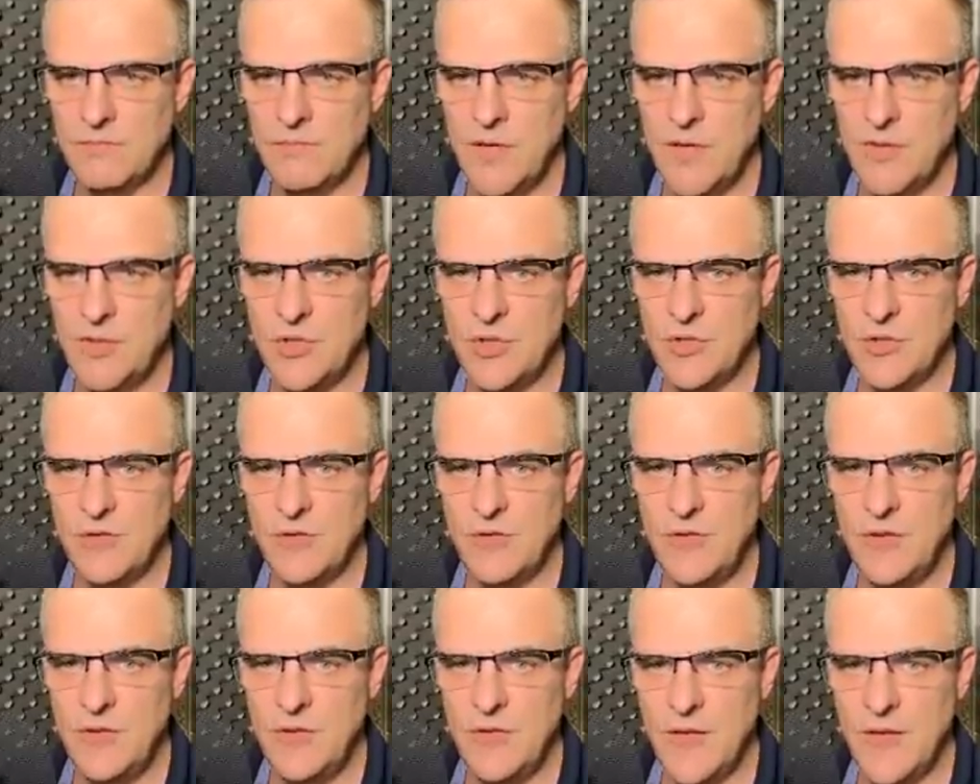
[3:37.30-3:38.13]
As you can
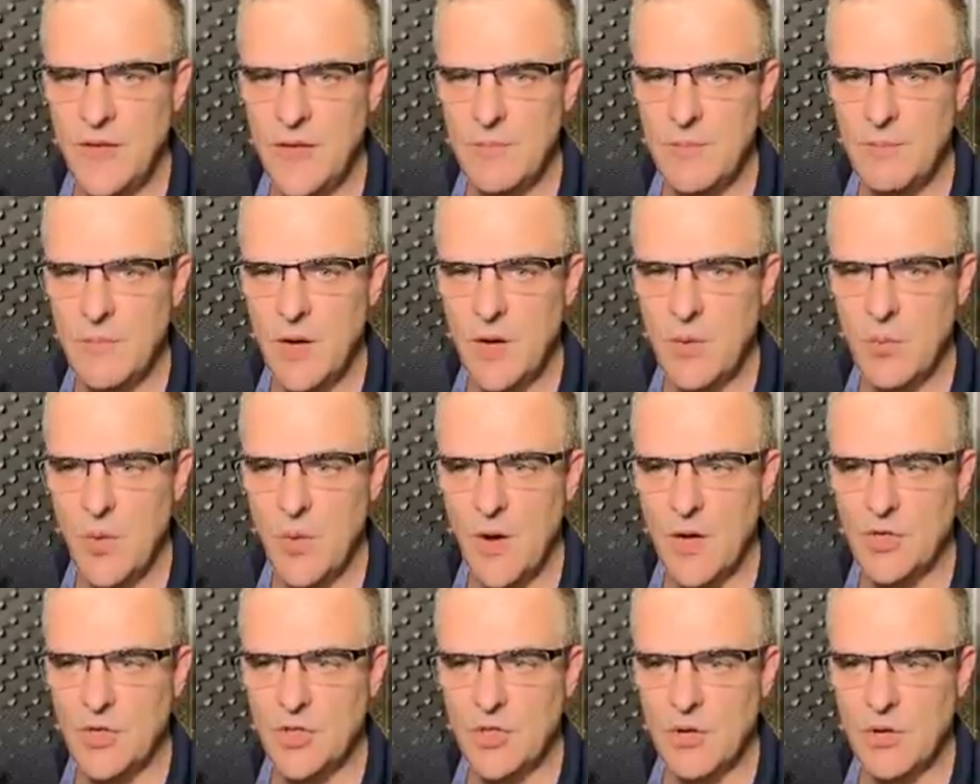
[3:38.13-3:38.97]
see there, my
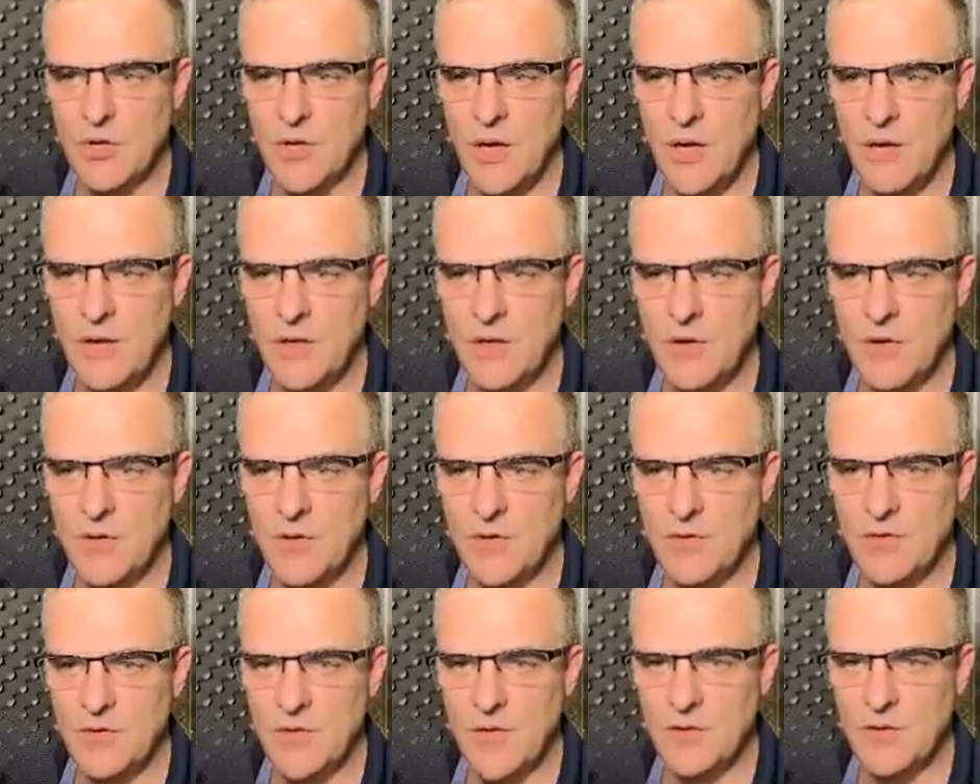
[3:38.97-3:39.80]
Wireshark icon
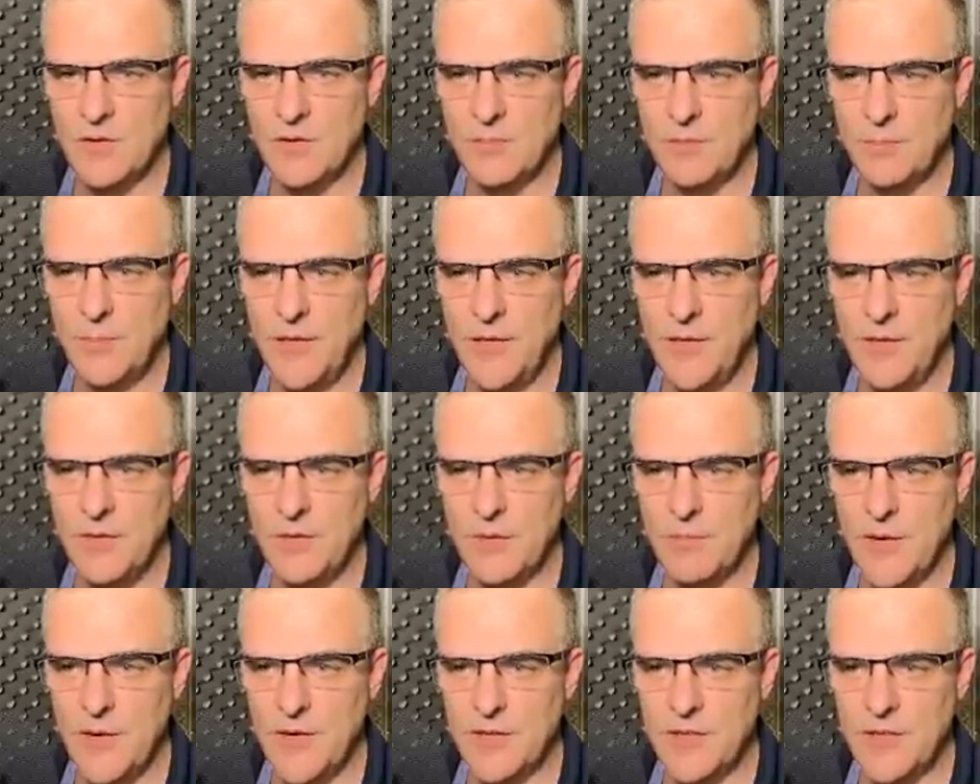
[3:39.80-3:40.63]
is now displayed
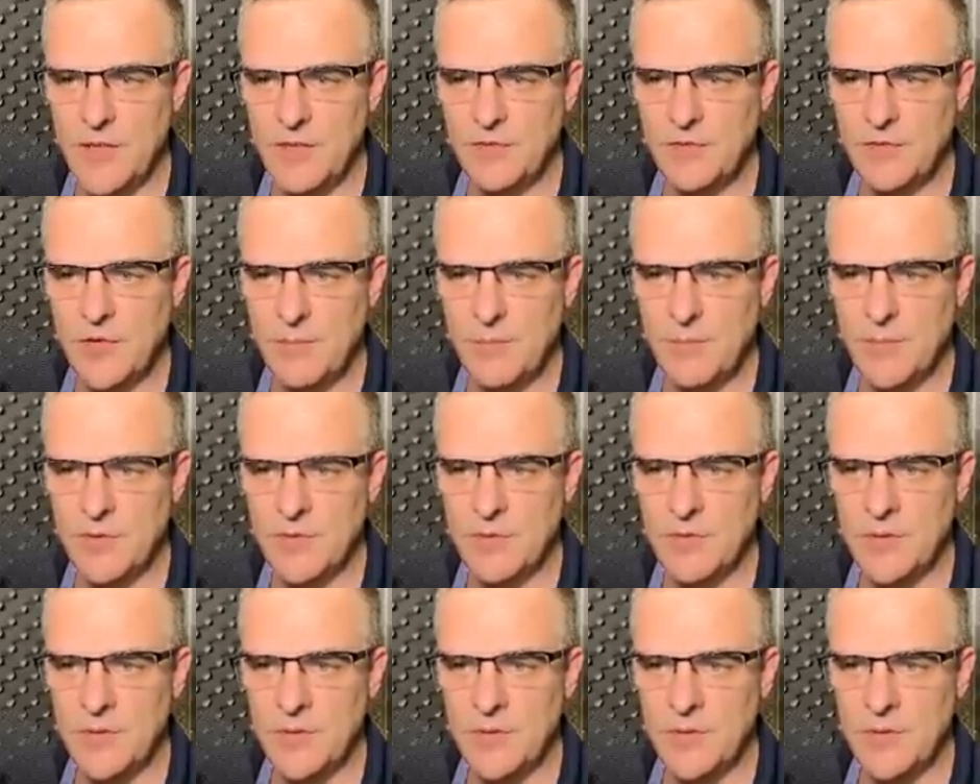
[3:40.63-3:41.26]
on my desktop.